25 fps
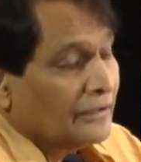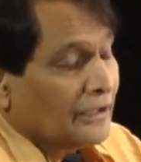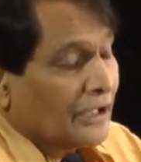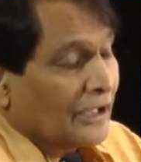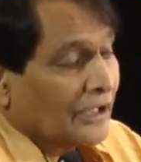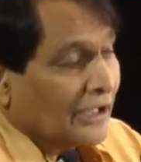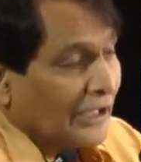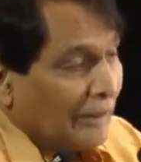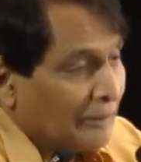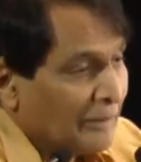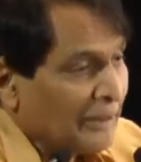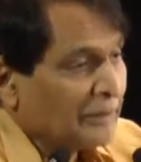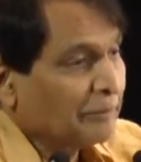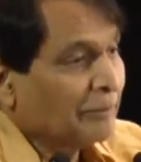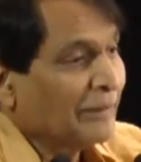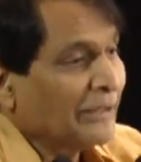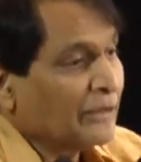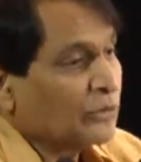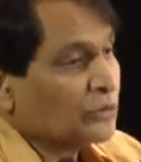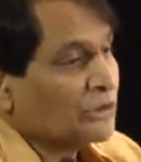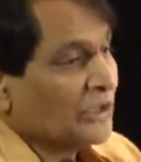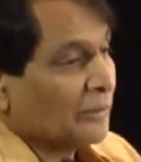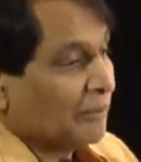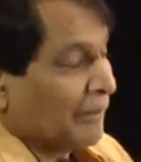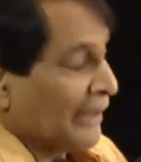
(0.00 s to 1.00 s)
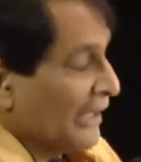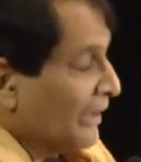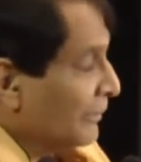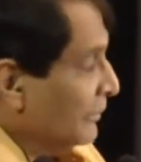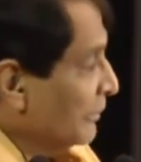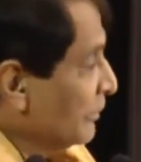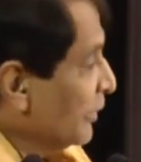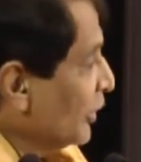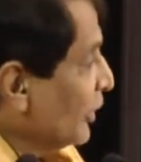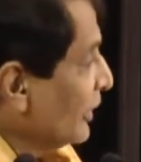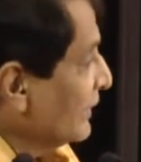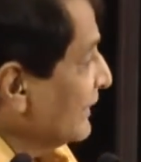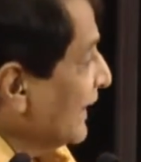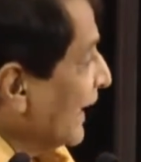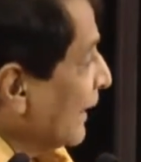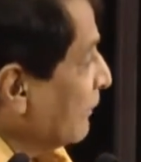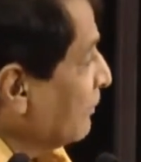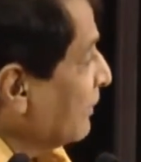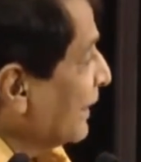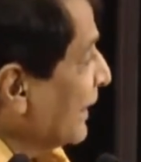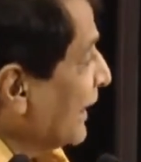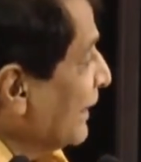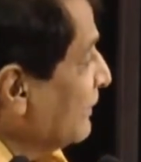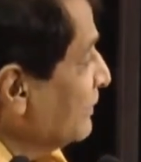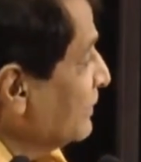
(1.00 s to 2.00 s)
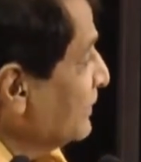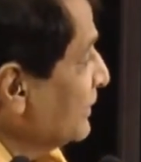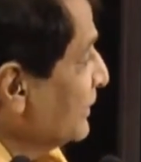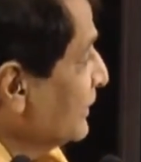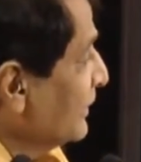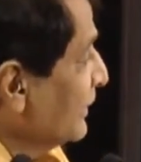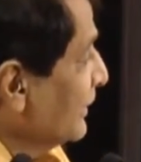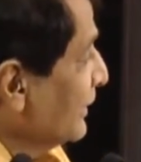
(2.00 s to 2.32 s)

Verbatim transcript: a commitment to the parliament because that becomes